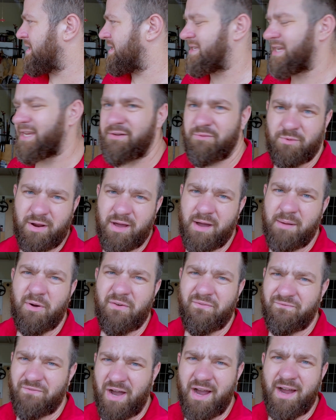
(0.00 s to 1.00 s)
Tell you what, I'm
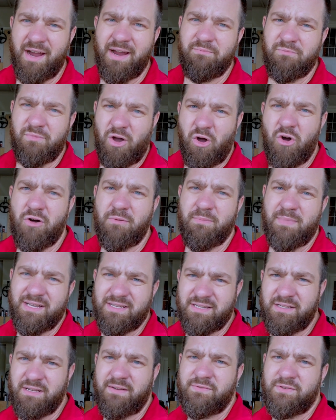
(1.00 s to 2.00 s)
gonna find all my
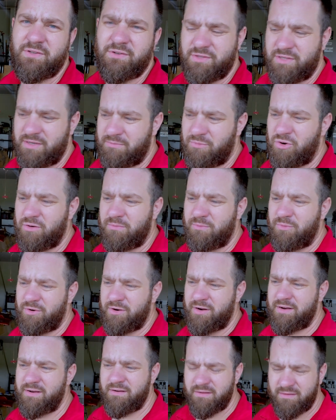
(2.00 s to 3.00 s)
stuff so tomorrow
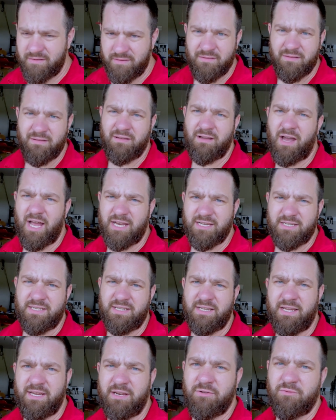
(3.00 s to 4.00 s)
morning I just
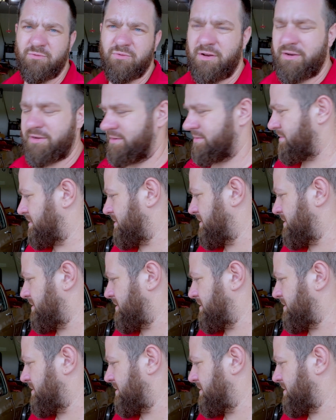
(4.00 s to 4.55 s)
hit it running.